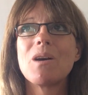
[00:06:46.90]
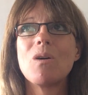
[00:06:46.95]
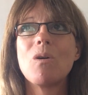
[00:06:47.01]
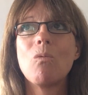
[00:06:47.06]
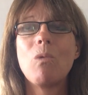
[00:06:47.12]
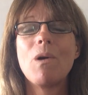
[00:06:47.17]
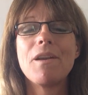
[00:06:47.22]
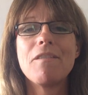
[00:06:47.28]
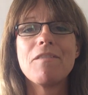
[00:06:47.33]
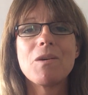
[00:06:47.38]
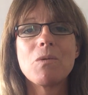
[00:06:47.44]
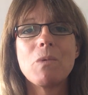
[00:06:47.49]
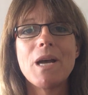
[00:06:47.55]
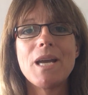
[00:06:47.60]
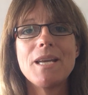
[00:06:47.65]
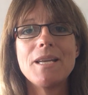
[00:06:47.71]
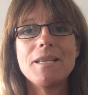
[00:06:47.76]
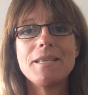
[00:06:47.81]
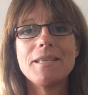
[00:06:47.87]
one of the
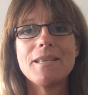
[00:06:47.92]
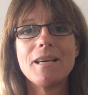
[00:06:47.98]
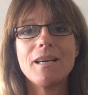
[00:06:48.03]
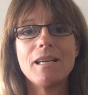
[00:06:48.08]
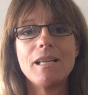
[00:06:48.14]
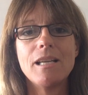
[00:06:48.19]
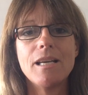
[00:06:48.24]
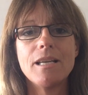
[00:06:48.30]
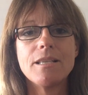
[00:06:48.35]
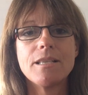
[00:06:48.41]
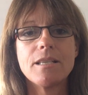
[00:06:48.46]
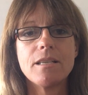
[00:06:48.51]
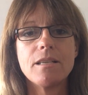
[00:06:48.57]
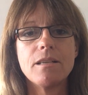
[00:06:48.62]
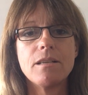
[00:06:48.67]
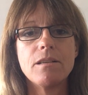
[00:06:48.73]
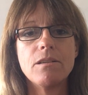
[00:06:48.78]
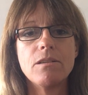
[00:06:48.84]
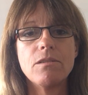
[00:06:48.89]
things I like
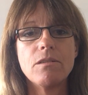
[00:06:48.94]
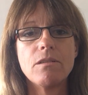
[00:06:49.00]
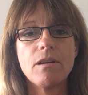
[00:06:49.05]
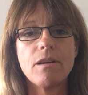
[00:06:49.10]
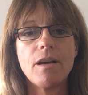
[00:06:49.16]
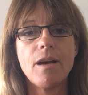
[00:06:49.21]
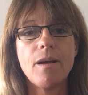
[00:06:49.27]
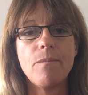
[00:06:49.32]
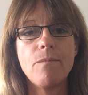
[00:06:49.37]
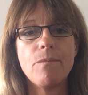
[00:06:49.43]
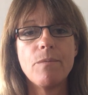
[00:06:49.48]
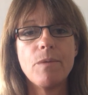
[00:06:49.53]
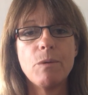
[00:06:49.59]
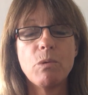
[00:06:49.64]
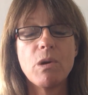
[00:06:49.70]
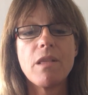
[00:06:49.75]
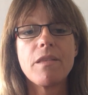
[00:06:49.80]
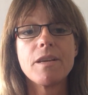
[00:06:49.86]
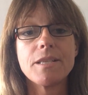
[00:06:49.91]

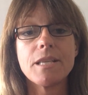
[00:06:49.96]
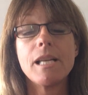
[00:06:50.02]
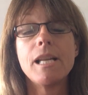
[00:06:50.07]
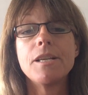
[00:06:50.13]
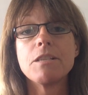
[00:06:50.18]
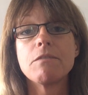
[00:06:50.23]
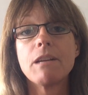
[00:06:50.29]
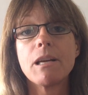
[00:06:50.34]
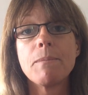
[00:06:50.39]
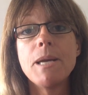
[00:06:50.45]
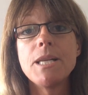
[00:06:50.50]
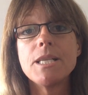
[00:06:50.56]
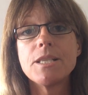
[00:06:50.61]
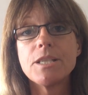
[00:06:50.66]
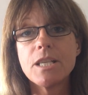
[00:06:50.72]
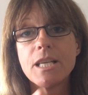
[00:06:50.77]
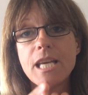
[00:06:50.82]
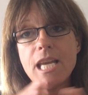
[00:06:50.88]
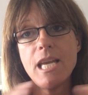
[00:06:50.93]
to recommend is
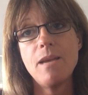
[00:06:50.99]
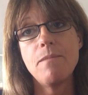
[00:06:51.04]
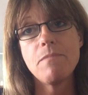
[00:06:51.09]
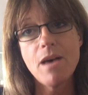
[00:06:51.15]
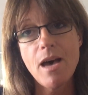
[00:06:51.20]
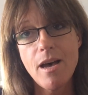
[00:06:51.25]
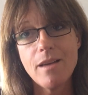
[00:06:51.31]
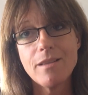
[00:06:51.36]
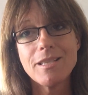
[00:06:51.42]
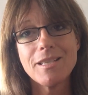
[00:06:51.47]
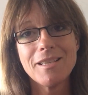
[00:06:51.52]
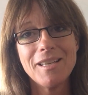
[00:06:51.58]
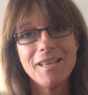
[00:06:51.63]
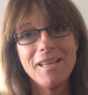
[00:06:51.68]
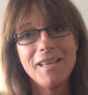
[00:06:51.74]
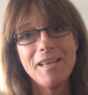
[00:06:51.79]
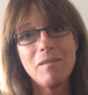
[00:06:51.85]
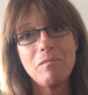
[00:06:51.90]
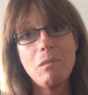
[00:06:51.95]
to keep that
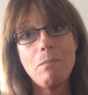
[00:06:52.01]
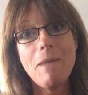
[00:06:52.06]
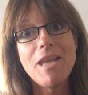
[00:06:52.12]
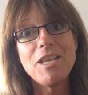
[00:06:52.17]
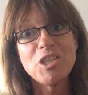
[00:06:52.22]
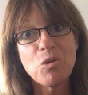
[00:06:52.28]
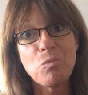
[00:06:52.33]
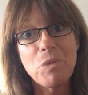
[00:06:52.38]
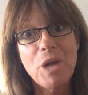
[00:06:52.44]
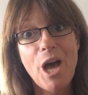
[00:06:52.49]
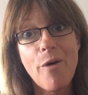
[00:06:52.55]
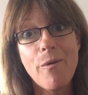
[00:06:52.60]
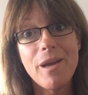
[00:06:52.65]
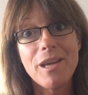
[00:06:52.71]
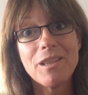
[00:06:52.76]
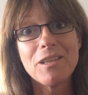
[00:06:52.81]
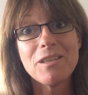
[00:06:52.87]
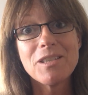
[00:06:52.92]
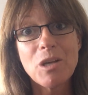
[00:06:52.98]
momentum
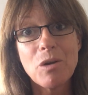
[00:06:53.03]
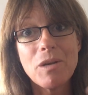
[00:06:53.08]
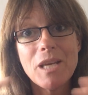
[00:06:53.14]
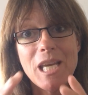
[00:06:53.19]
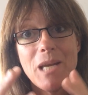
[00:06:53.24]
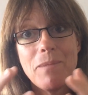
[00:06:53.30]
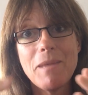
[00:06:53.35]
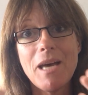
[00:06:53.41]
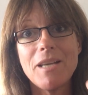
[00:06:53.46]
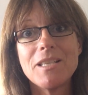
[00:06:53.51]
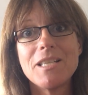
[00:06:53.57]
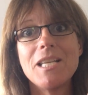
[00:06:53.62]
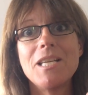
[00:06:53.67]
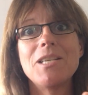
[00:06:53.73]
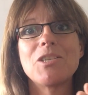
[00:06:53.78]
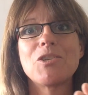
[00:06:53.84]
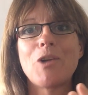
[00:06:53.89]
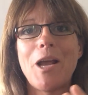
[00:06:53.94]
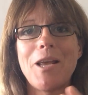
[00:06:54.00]
going. So keep that
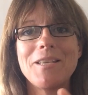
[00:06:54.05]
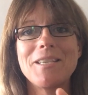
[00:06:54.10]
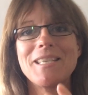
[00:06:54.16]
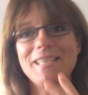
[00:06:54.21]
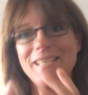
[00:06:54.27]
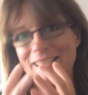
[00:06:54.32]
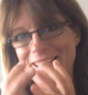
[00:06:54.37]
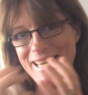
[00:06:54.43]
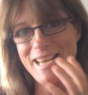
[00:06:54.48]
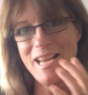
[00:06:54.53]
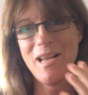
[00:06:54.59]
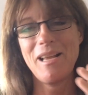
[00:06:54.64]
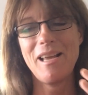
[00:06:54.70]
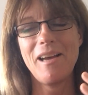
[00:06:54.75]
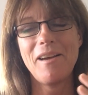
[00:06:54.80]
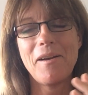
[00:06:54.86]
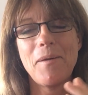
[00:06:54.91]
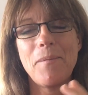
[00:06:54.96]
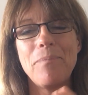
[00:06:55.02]
de-stress
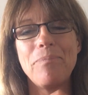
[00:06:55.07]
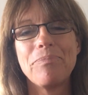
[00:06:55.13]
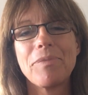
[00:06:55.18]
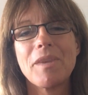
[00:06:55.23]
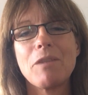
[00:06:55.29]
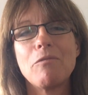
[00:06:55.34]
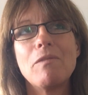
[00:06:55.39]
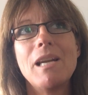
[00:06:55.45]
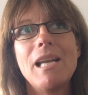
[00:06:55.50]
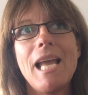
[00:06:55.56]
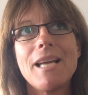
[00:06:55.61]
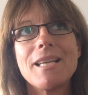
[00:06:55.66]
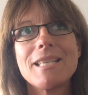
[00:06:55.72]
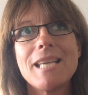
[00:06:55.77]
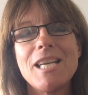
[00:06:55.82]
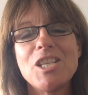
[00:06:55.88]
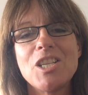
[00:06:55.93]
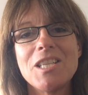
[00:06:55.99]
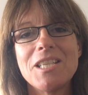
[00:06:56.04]

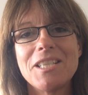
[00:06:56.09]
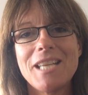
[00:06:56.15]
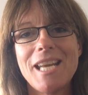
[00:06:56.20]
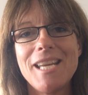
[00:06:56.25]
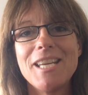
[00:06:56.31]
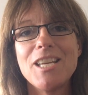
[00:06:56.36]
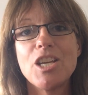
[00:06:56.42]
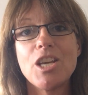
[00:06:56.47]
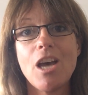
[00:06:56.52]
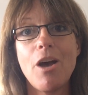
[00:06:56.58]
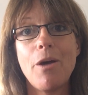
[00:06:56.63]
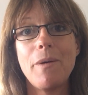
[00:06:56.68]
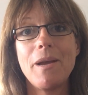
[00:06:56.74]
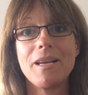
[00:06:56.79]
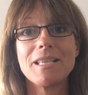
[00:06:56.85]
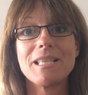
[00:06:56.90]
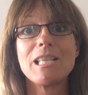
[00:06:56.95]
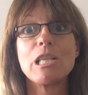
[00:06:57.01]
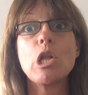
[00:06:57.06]
relaxation state
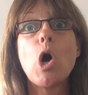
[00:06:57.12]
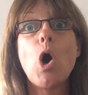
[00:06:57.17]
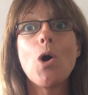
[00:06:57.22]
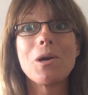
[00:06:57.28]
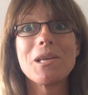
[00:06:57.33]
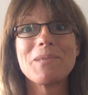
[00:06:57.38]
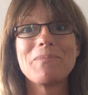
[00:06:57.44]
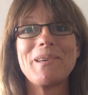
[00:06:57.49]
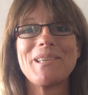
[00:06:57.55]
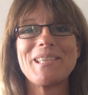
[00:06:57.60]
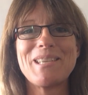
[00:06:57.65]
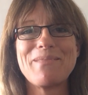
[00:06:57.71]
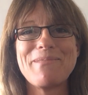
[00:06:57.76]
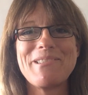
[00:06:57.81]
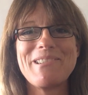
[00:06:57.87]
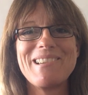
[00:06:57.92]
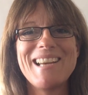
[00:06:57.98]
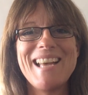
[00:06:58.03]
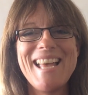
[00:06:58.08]
going as long as
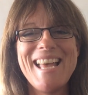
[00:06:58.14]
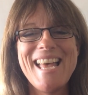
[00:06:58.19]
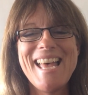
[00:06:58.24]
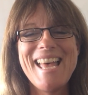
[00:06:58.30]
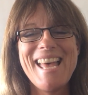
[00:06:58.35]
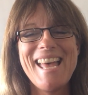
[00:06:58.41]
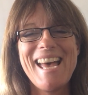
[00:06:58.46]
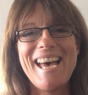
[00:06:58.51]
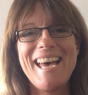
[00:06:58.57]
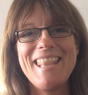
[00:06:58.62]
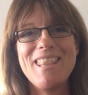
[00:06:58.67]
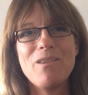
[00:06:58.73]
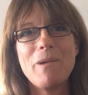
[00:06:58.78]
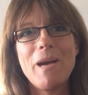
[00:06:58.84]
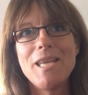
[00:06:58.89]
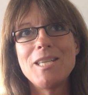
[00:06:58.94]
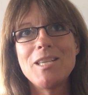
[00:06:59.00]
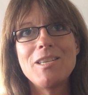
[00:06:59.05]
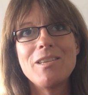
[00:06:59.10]
possible. And the
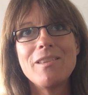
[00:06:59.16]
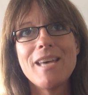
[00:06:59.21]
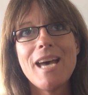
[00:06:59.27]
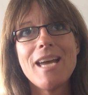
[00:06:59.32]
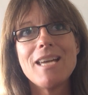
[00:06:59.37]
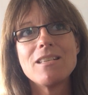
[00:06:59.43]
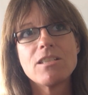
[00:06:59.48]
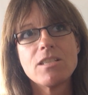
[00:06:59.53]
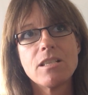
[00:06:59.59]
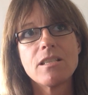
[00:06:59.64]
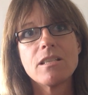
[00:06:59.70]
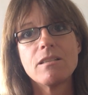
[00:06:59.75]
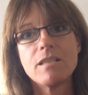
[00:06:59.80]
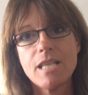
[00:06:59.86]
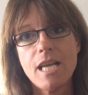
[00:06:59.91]
way to do that is just to